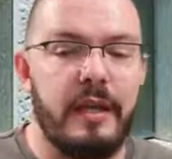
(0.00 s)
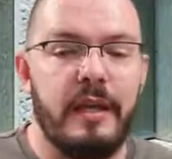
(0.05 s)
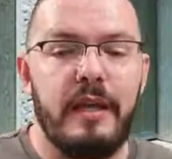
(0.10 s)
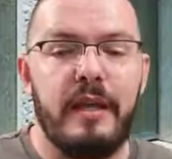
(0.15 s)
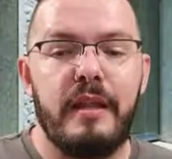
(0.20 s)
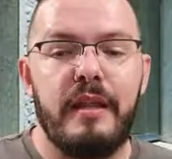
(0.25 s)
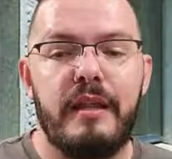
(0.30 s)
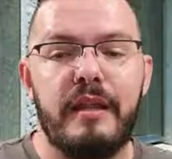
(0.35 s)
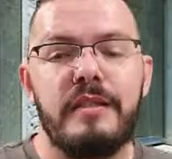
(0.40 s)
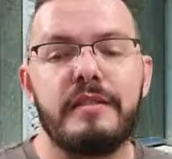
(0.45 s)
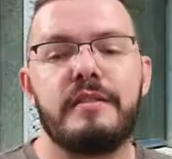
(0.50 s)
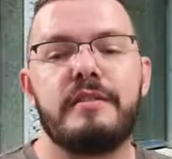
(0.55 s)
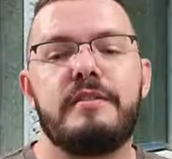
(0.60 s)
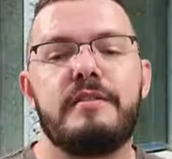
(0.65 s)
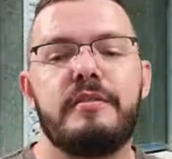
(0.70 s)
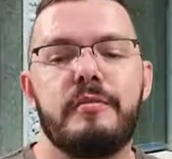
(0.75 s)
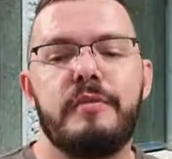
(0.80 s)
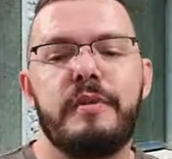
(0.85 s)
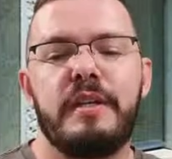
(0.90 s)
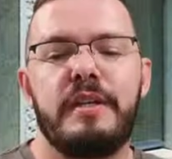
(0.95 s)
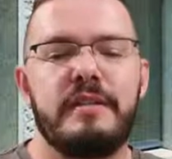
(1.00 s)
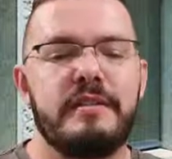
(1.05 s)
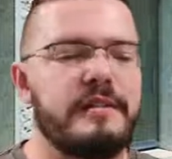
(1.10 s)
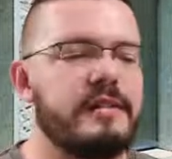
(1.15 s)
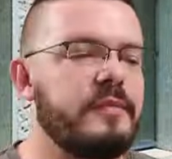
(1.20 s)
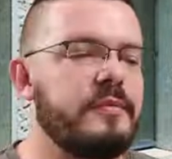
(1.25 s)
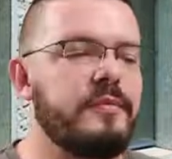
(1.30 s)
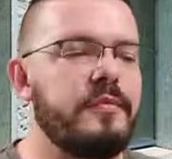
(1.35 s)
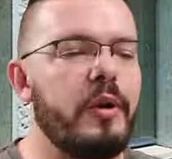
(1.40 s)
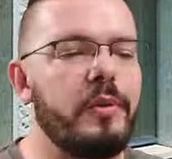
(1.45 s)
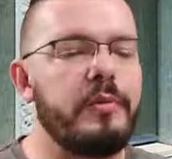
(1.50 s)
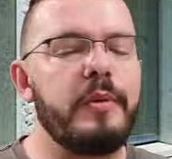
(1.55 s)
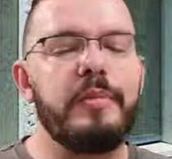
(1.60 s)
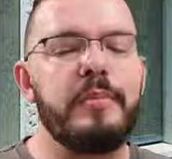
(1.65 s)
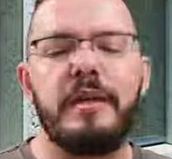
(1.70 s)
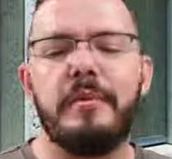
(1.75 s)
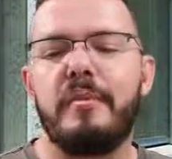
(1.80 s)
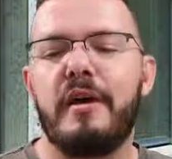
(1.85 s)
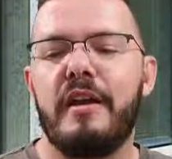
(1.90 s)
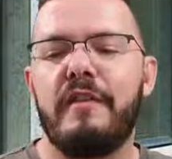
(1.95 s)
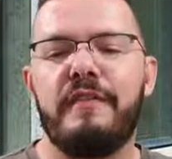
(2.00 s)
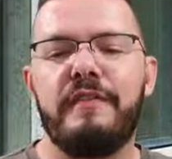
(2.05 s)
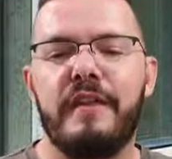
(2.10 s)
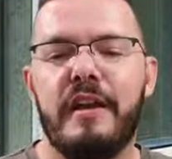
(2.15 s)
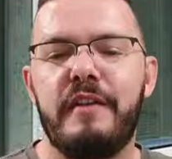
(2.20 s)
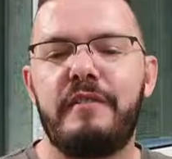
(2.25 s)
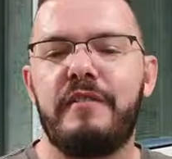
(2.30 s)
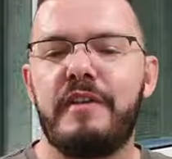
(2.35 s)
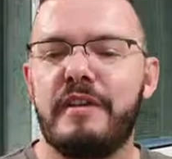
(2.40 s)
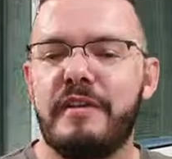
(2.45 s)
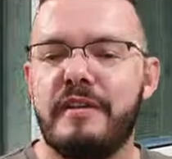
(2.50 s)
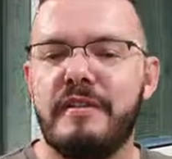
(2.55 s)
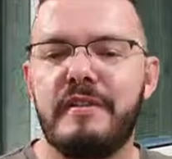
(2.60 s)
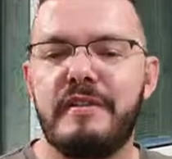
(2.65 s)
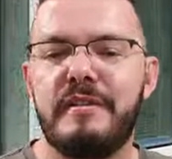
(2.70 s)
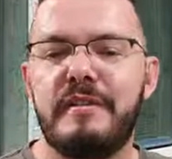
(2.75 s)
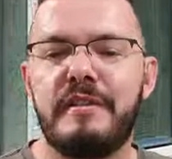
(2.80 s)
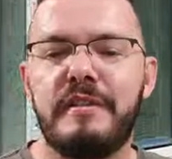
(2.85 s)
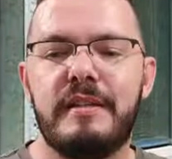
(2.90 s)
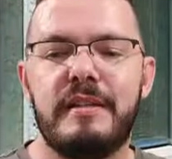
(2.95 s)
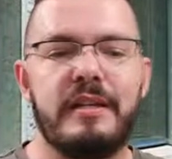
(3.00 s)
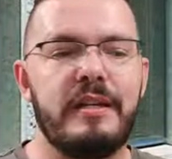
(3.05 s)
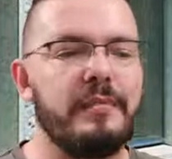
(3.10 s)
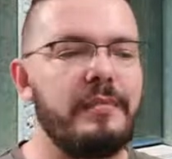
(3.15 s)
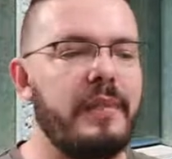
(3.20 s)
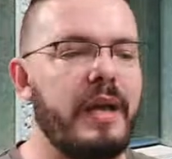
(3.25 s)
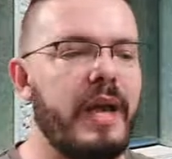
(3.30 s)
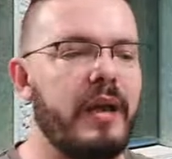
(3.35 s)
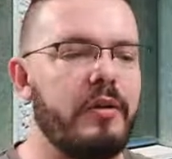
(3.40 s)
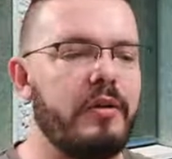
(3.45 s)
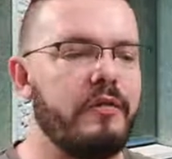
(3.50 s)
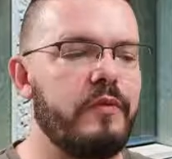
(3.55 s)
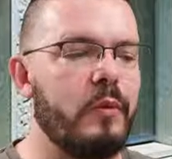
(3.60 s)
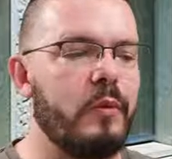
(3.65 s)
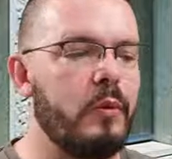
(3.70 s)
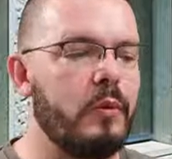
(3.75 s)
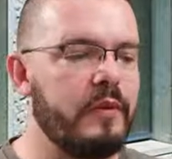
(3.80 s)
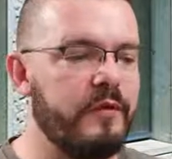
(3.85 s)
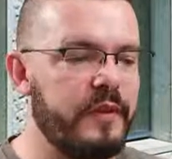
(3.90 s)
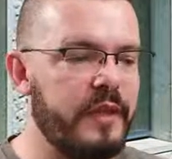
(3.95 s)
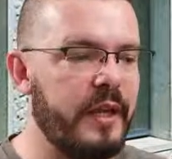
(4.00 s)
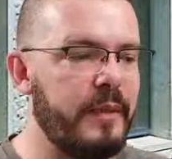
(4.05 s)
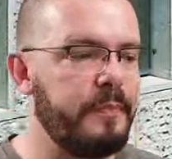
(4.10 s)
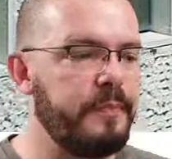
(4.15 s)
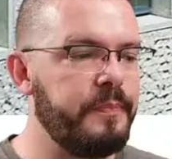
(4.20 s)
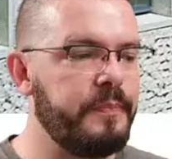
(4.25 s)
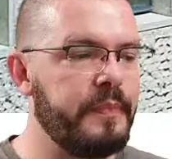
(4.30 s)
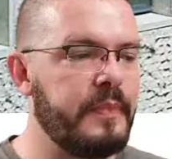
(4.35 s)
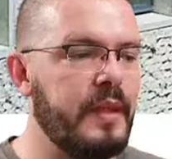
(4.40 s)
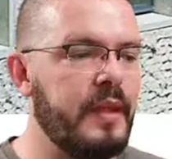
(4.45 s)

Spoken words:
This to me is probably my favorite out of all of them.